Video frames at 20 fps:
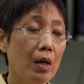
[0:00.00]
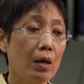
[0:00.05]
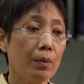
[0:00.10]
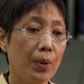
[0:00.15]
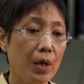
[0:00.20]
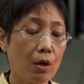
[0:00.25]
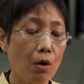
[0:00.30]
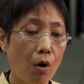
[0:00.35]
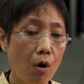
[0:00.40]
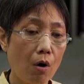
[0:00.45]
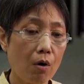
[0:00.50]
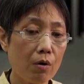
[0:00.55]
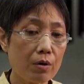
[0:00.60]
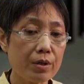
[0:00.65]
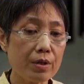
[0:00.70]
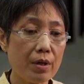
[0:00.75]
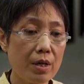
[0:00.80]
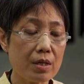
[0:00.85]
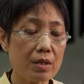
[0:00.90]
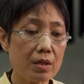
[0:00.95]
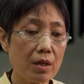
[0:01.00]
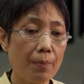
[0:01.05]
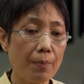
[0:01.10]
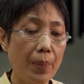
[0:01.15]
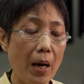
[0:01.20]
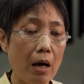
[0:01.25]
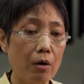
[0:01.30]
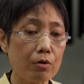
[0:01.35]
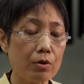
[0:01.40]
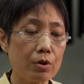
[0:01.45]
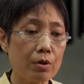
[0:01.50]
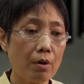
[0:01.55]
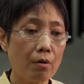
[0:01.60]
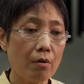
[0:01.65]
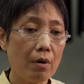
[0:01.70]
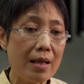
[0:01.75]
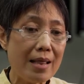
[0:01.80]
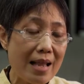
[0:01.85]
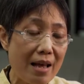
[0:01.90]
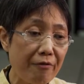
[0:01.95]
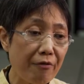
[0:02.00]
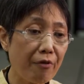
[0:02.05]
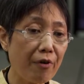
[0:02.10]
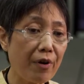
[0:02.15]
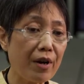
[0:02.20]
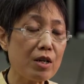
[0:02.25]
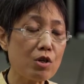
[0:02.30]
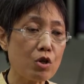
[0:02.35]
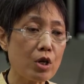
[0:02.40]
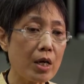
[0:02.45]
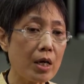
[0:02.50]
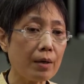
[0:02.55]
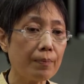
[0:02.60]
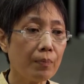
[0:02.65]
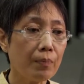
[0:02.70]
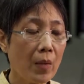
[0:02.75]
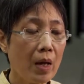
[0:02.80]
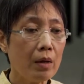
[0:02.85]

because it's about leveraging